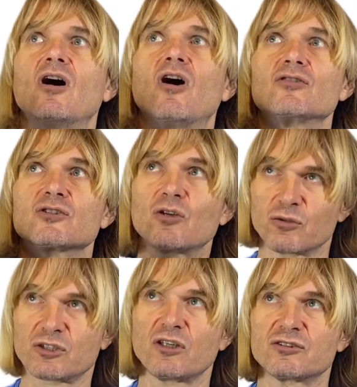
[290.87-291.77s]
on
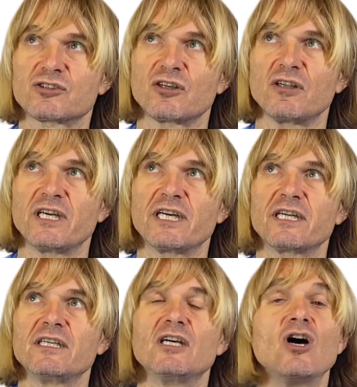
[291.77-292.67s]
good
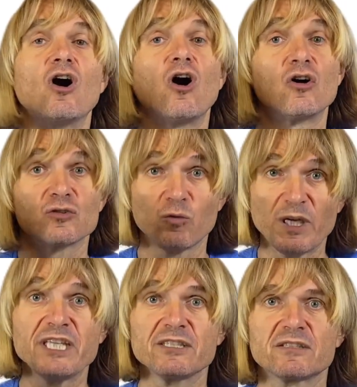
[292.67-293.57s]
controller, on
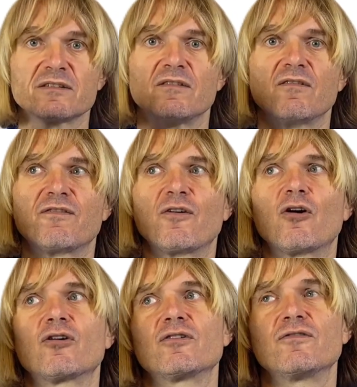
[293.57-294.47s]
wind
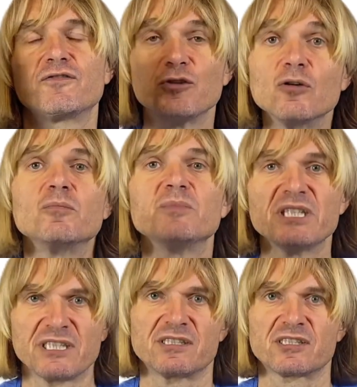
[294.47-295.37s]
for few
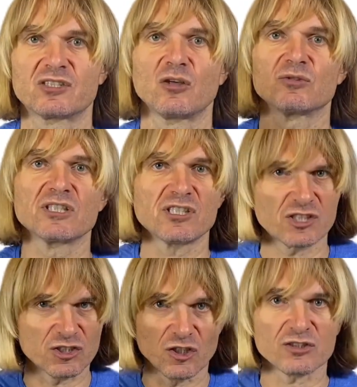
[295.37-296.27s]
minutes. So this
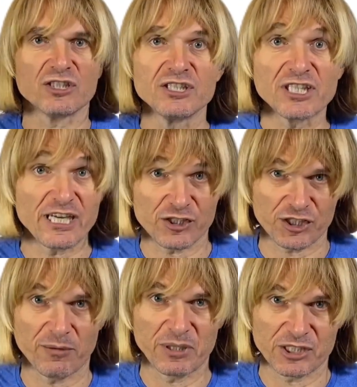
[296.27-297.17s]
is not
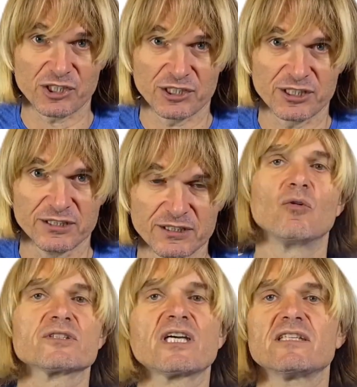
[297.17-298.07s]
inertia measuring.
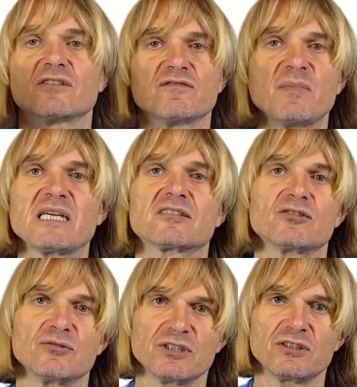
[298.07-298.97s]
What kind of mast
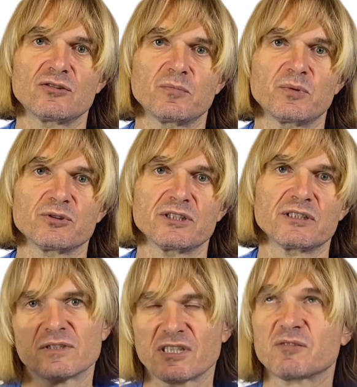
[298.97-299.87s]
you need to put it?
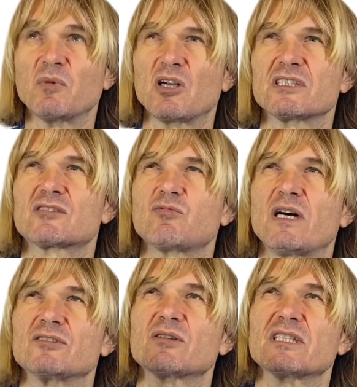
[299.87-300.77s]
The smallest
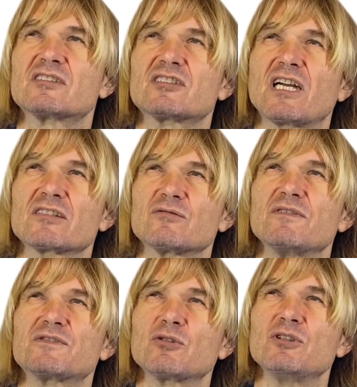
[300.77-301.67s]
one, you can start
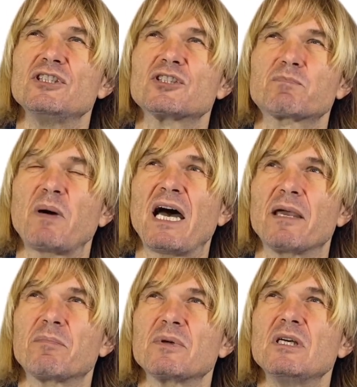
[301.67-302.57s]
with 2-inch
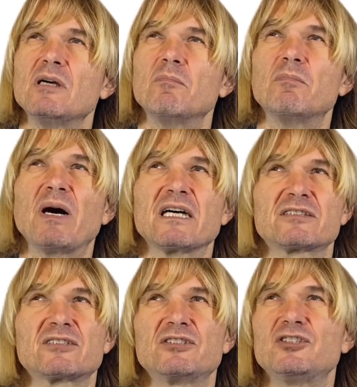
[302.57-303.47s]
pipe, but
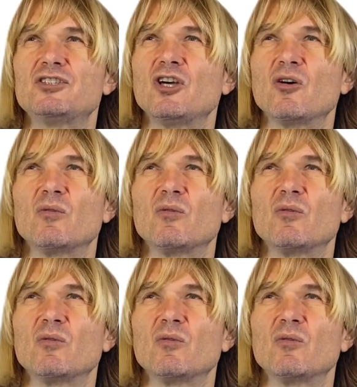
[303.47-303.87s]
you